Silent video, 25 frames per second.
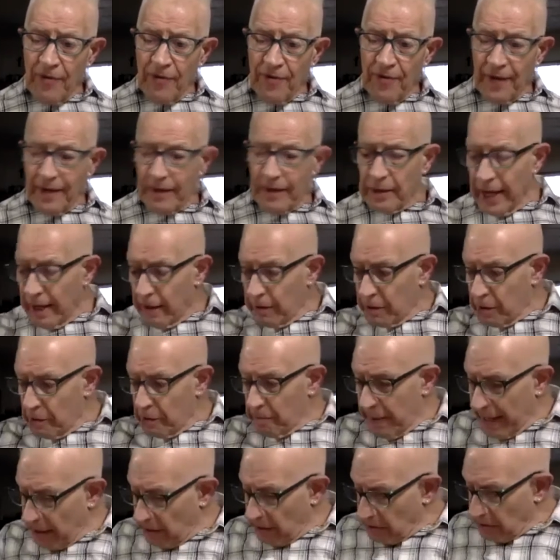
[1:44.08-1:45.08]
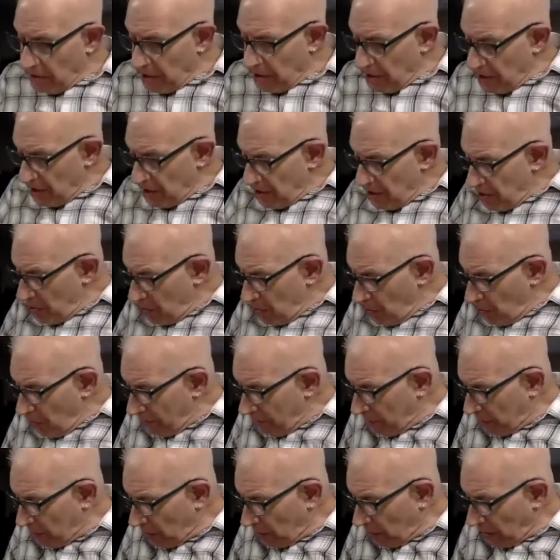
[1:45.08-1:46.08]
found out about your
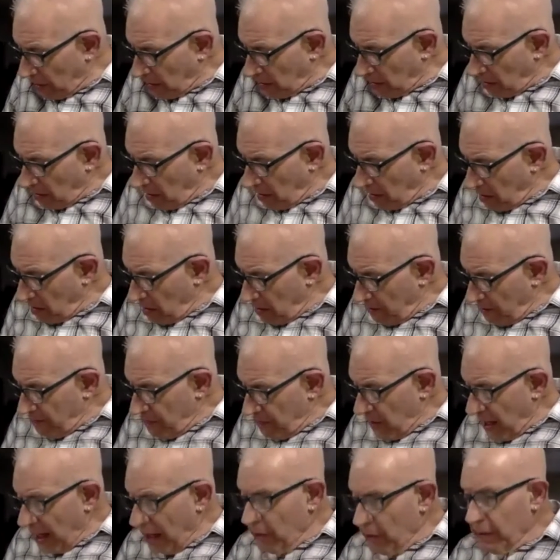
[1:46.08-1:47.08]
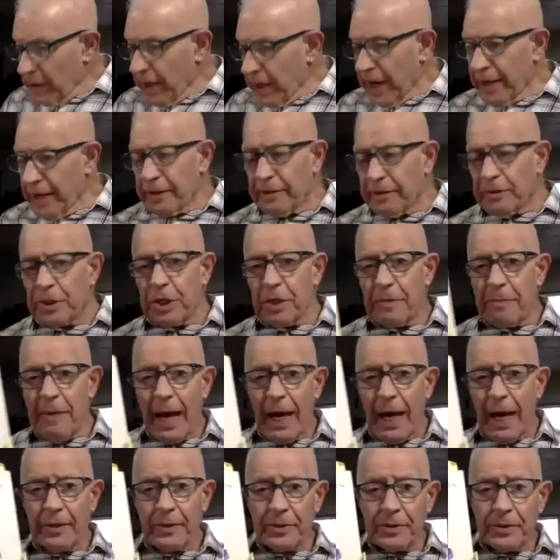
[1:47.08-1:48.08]
book, Our Energy
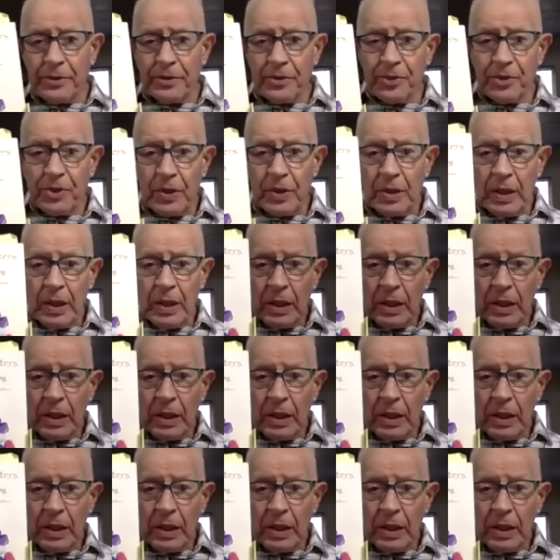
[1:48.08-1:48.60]
Matters,